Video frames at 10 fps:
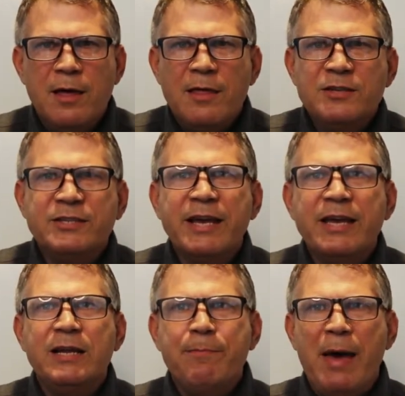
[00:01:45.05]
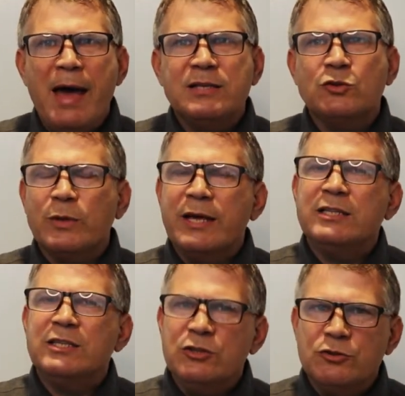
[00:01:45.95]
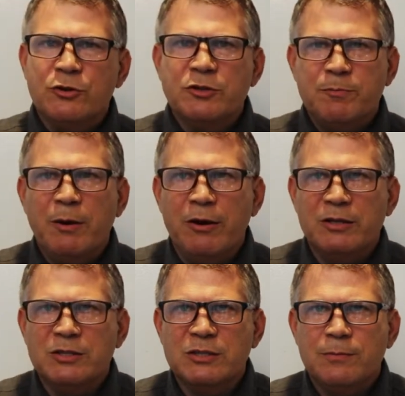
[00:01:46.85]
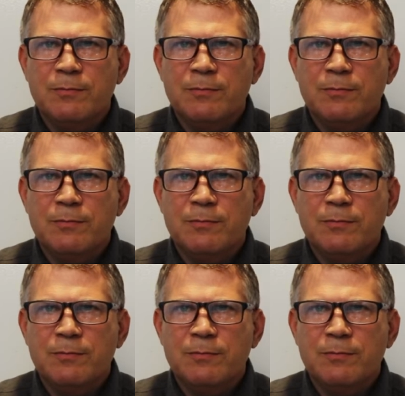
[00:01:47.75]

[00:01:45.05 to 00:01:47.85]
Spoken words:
The second impact is related to user experience.